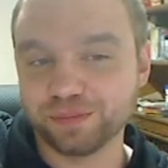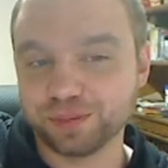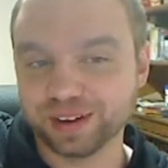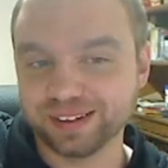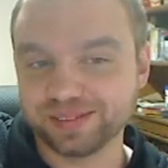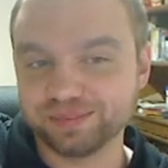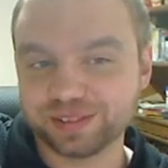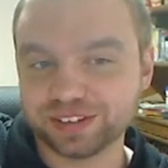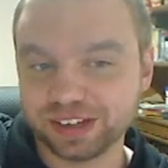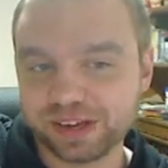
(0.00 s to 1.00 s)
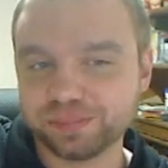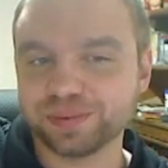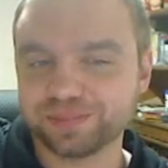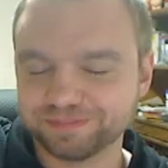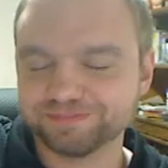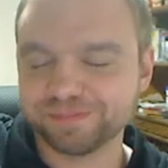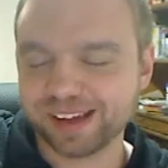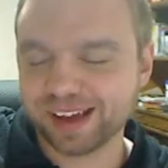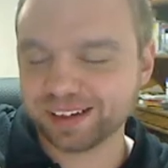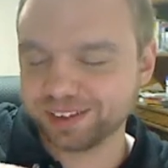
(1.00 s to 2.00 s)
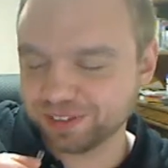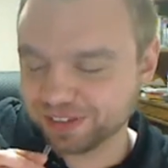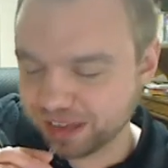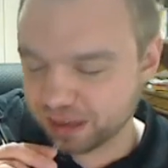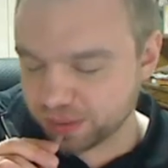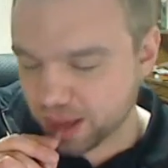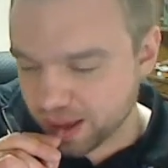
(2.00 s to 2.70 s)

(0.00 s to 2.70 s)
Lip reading: but sleep, I can do sleep.